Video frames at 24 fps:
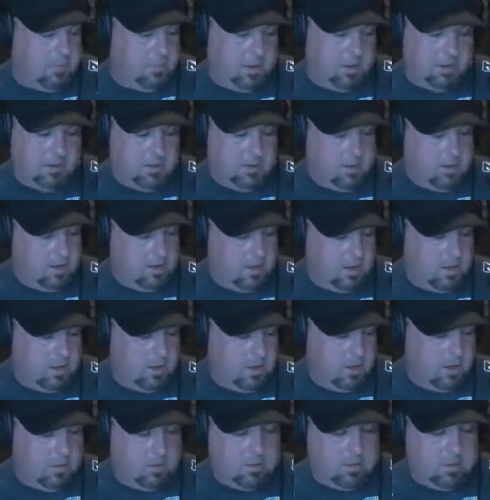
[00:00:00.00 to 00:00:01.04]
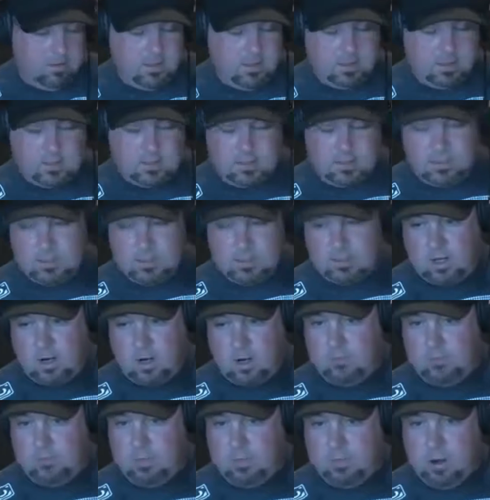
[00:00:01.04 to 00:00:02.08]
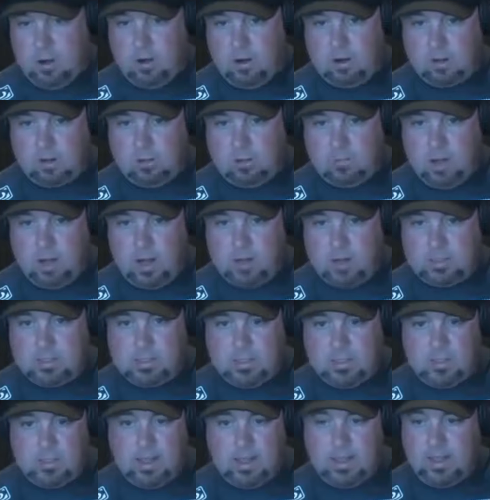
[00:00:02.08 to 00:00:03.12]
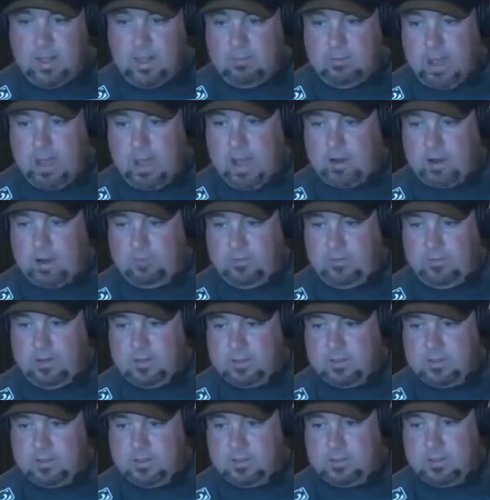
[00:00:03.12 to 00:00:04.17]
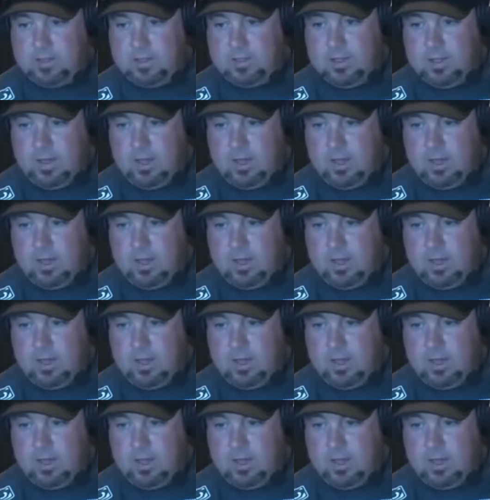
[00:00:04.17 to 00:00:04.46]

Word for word: I mean, you know, I mean this this card for the bare knuckle boxing, they allowed back fists.